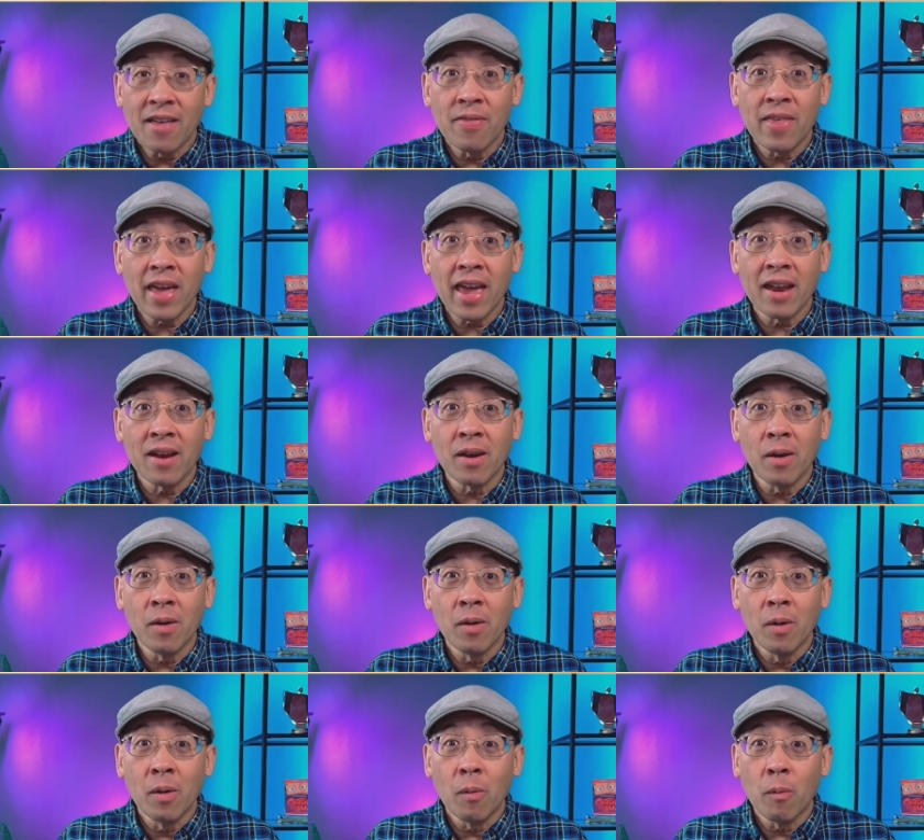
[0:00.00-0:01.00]
And then,
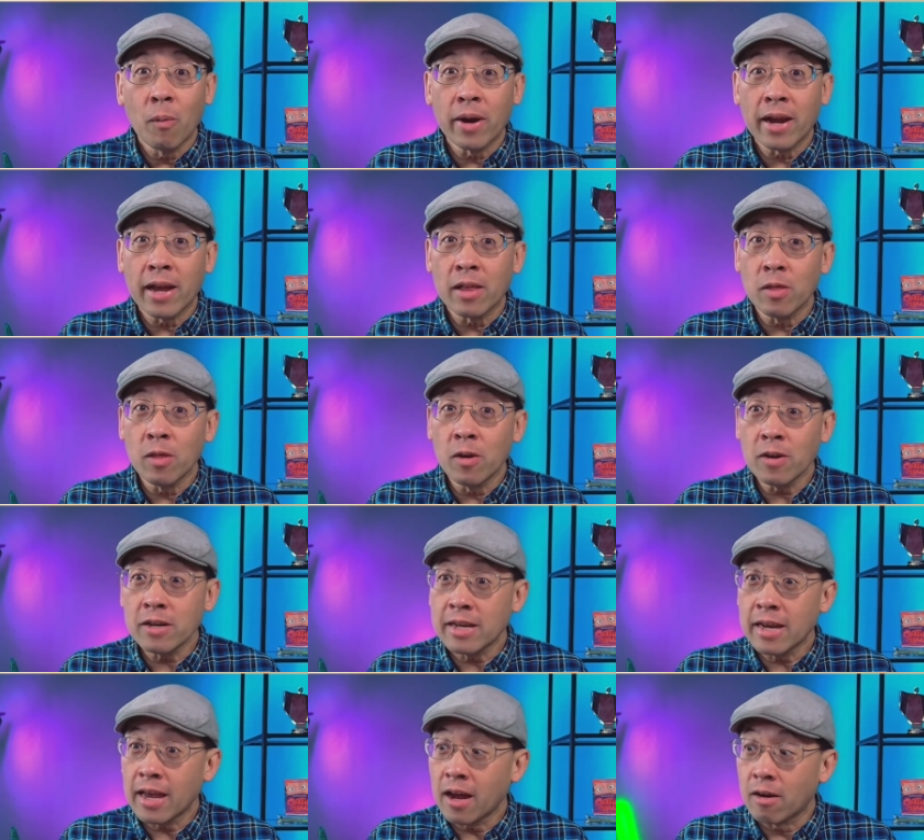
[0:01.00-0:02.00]
when I
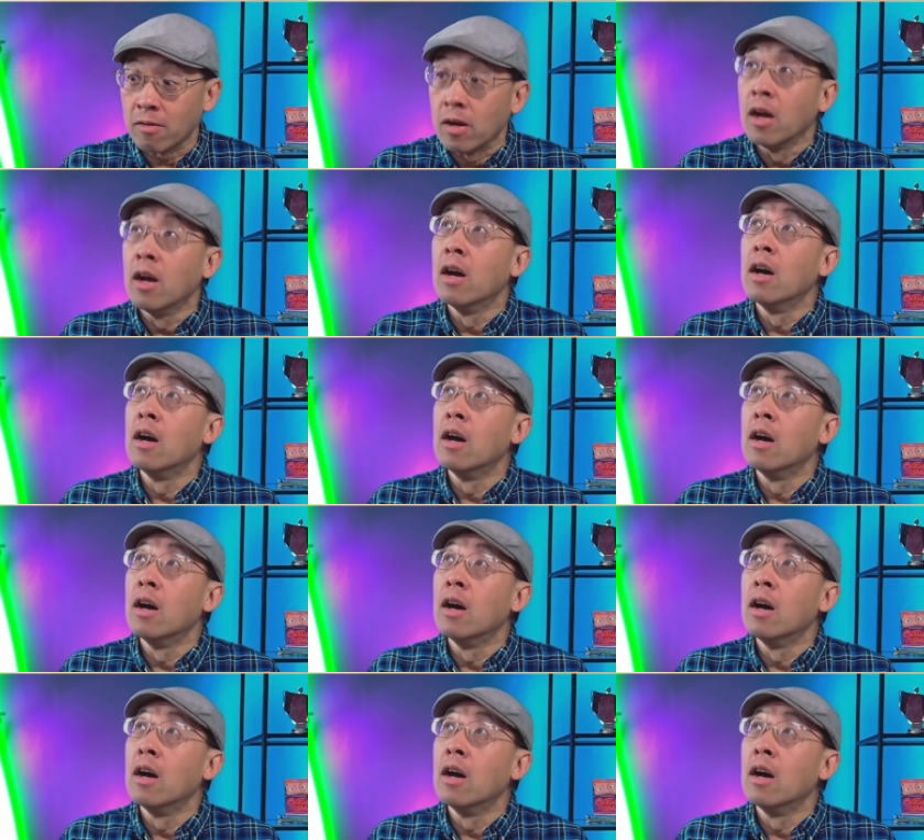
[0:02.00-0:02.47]
look down,